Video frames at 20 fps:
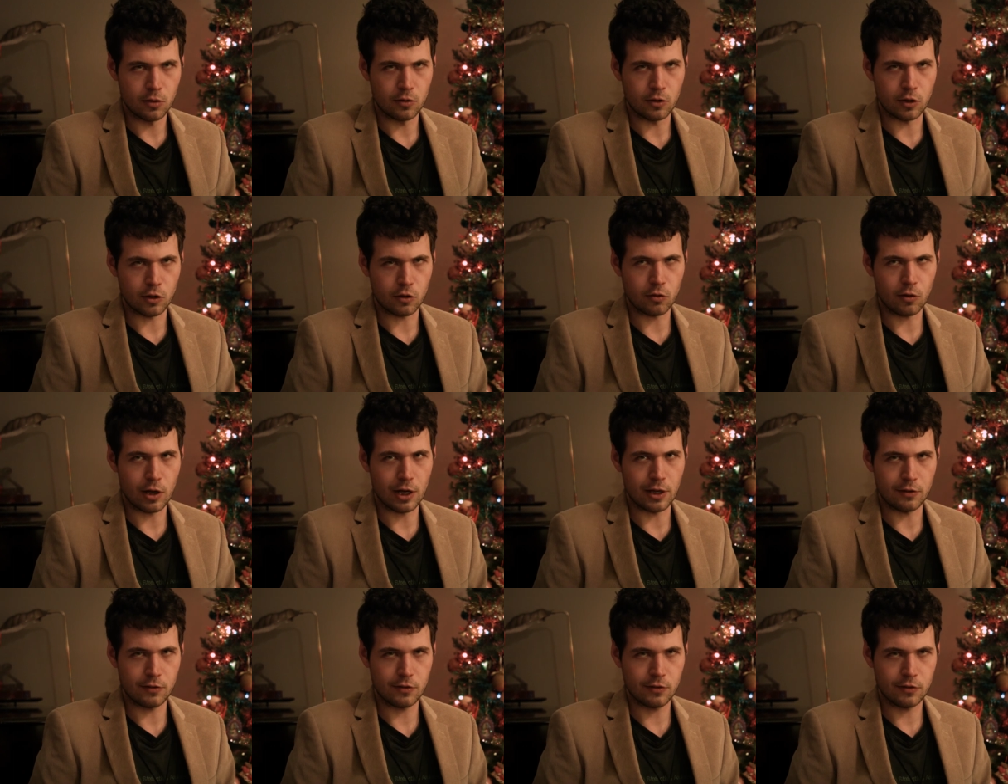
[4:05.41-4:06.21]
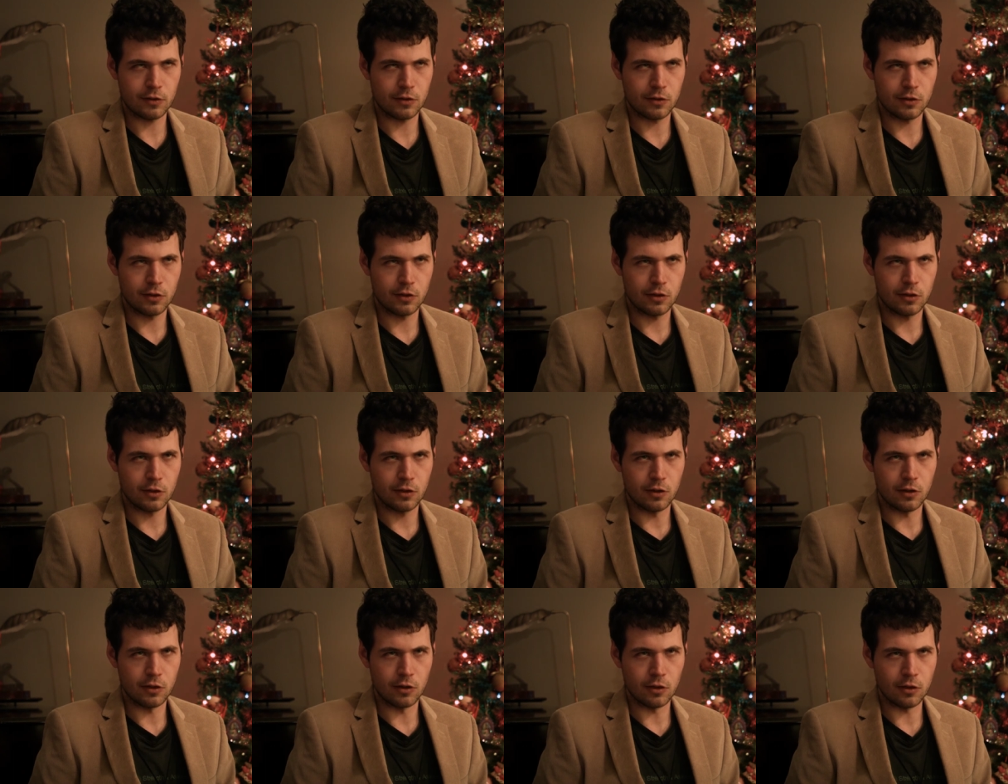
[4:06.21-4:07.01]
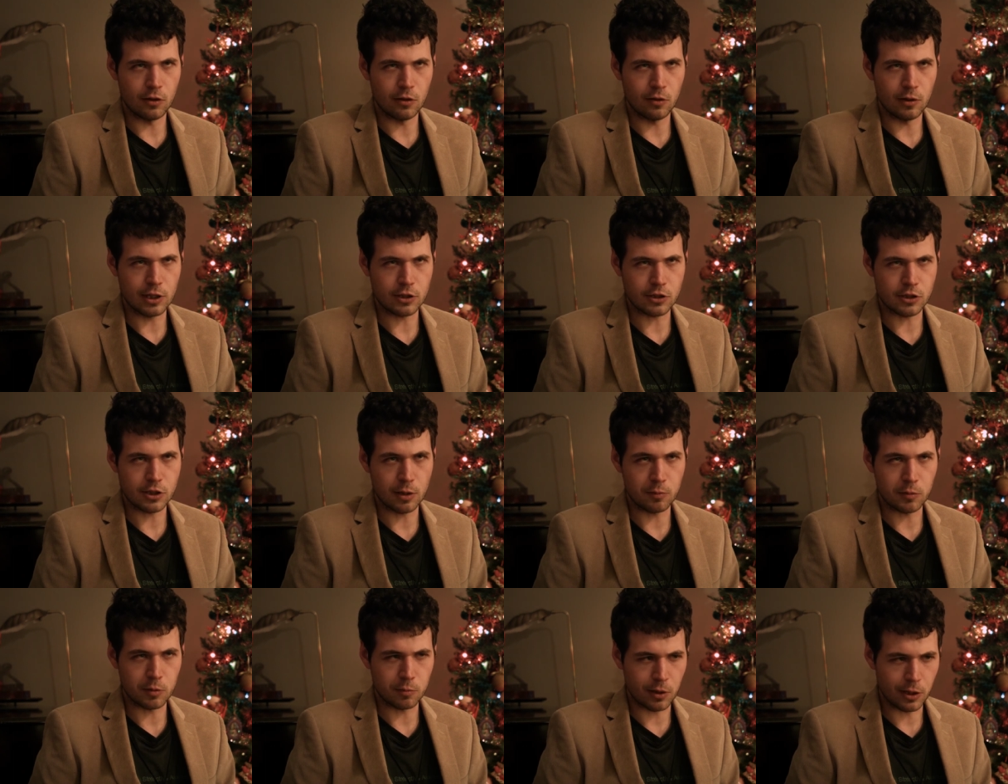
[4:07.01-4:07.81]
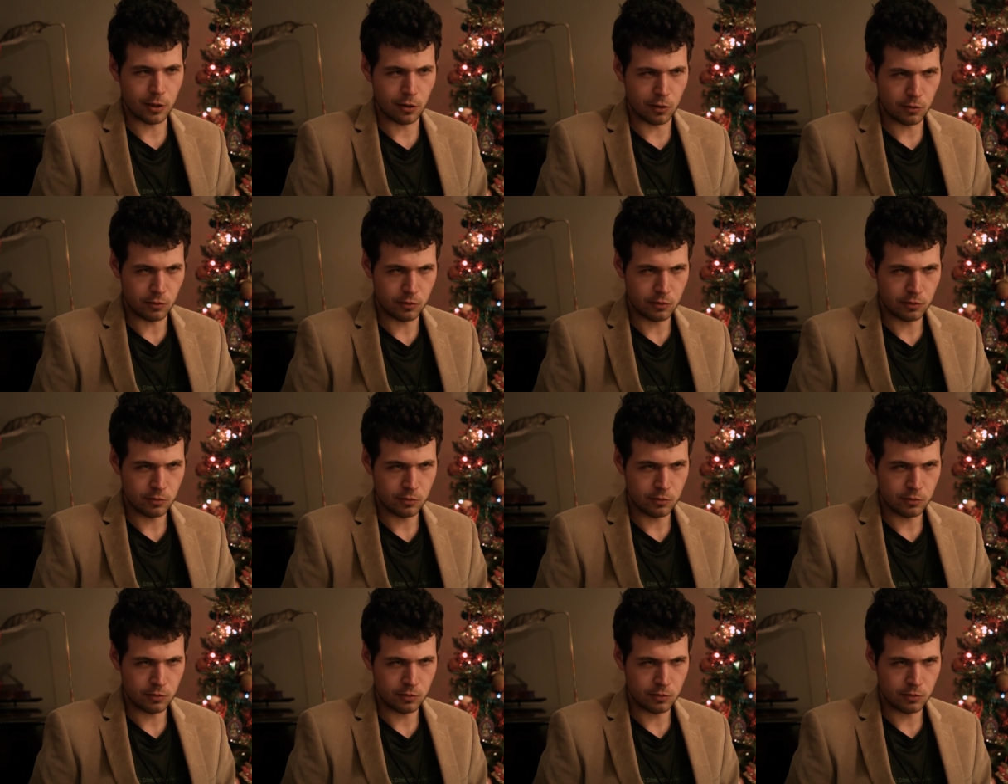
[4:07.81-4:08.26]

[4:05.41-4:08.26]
the Christ, who has shaped my own.